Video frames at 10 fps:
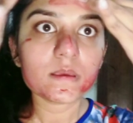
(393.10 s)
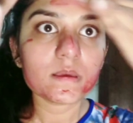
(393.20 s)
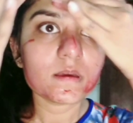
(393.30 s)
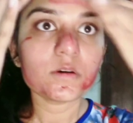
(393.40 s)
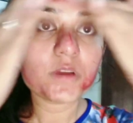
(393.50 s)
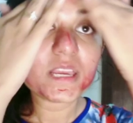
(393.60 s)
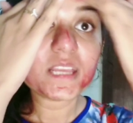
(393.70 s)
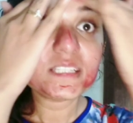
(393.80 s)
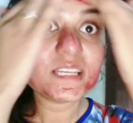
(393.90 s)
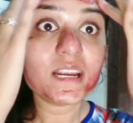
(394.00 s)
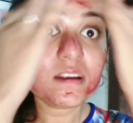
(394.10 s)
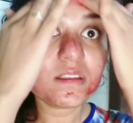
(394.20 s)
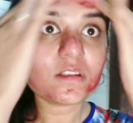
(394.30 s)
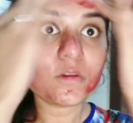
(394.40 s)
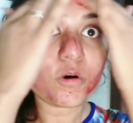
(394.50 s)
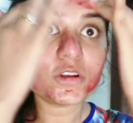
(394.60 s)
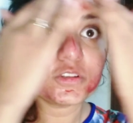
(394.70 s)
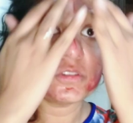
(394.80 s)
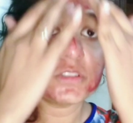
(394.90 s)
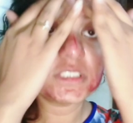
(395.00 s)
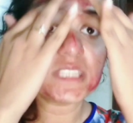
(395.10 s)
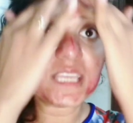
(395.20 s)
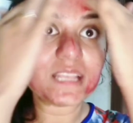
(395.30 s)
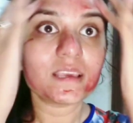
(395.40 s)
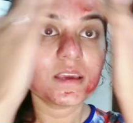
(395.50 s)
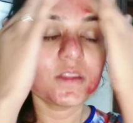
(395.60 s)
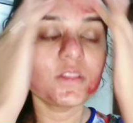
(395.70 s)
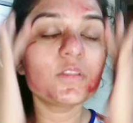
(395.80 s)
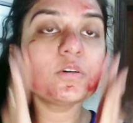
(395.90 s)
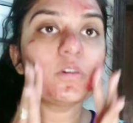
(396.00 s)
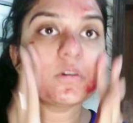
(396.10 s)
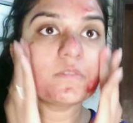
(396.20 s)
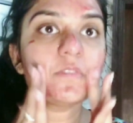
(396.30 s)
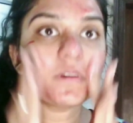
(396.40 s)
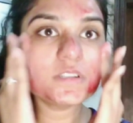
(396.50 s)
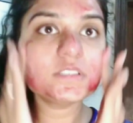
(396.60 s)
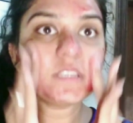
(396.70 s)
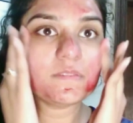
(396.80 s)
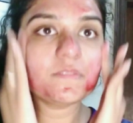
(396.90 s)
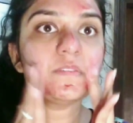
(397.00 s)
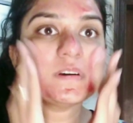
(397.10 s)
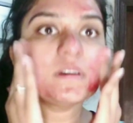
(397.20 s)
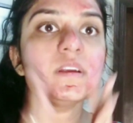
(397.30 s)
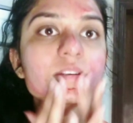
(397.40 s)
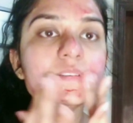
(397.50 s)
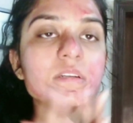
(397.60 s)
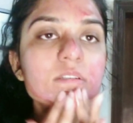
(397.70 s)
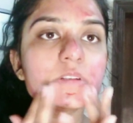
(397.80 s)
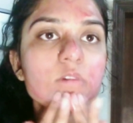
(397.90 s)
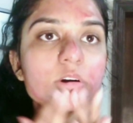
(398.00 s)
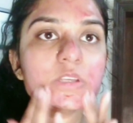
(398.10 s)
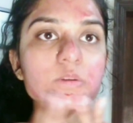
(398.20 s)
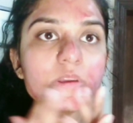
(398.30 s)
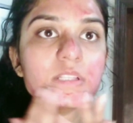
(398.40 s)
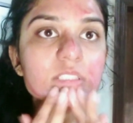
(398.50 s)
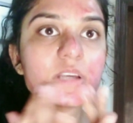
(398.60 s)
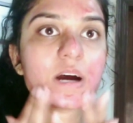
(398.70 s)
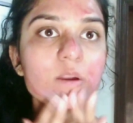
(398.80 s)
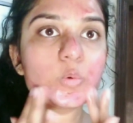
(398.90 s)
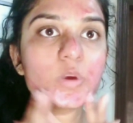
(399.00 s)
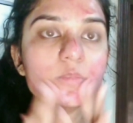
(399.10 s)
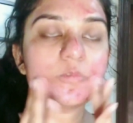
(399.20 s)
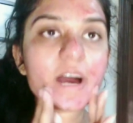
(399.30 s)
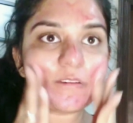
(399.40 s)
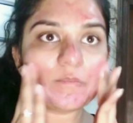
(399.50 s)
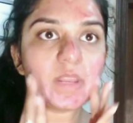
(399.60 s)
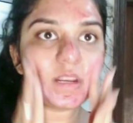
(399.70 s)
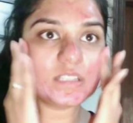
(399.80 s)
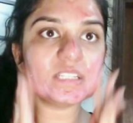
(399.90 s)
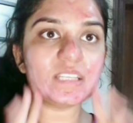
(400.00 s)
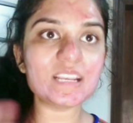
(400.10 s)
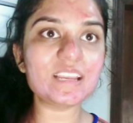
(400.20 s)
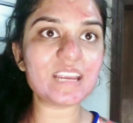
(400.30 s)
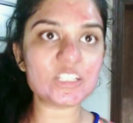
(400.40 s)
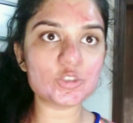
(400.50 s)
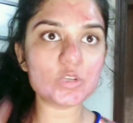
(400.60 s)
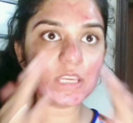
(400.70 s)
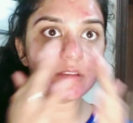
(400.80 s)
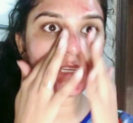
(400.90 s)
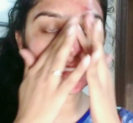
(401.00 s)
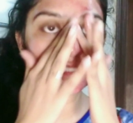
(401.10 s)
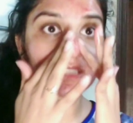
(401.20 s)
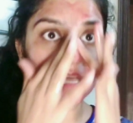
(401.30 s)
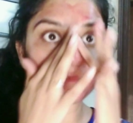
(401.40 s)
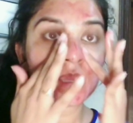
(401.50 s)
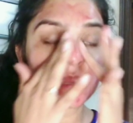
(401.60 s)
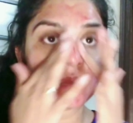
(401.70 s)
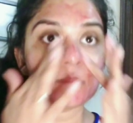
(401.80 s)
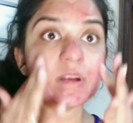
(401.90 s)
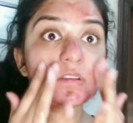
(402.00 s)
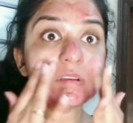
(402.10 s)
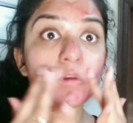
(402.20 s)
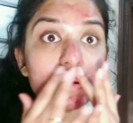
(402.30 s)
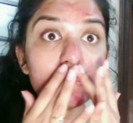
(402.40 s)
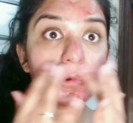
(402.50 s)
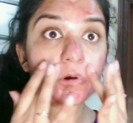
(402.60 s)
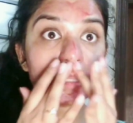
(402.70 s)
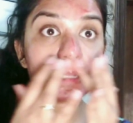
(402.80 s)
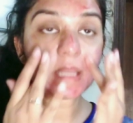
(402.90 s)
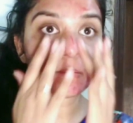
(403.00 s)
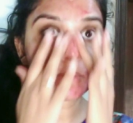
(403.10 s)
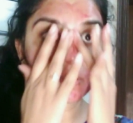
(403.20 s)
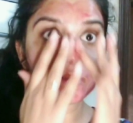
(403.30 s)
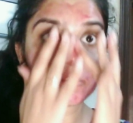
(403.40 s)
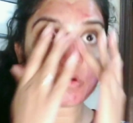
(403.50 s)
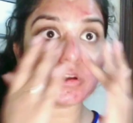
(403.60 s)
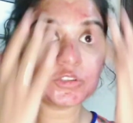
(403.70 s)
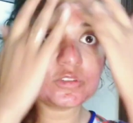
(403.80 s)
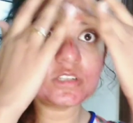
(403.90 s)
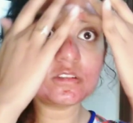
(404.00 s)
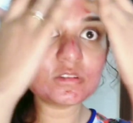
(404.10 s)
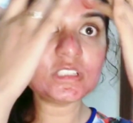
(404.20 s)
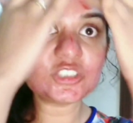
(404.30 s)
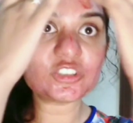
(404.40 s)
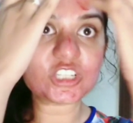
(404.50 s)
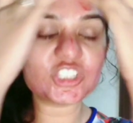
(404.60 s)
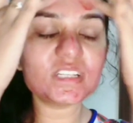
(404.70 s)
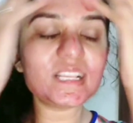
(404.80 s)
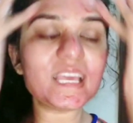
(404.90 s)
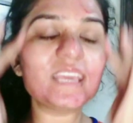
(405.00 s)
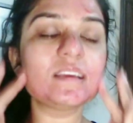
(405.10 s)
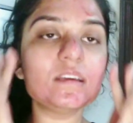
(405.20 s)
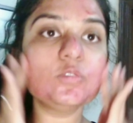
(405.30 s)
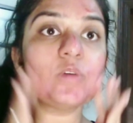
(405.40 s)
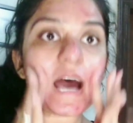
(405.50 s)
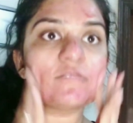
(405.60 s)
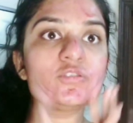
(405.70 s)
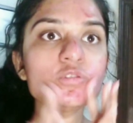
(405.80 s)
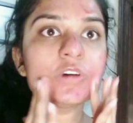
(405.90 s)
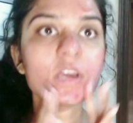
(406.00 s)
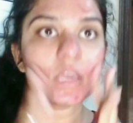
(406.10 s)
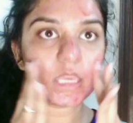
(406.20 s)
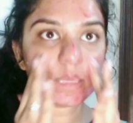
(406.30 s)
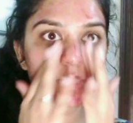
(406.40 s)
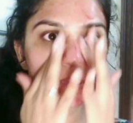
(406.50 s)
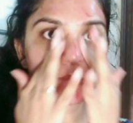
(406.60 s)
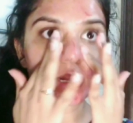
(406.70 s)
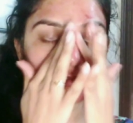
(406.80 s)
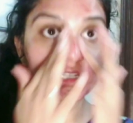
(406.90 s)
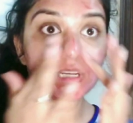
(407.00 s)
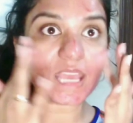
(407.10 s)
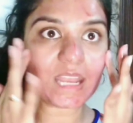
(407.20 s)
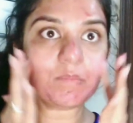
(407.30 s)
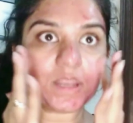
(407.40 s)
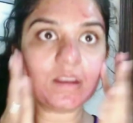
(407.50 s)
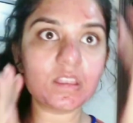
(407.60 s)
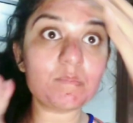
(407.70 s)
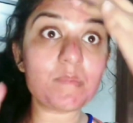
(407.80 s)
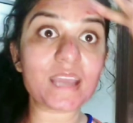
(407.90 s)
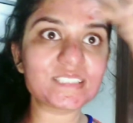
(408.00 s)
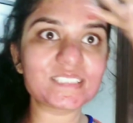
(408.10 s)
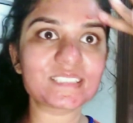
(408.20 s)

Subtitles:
Okay, it tints a lot on your skin. So first, if it tints a lot, you can start with 5 minutes and then gradually increase the time, but not more than 10 minutes. It's also written on instruction like you have to keep this mask for 10 minutes max.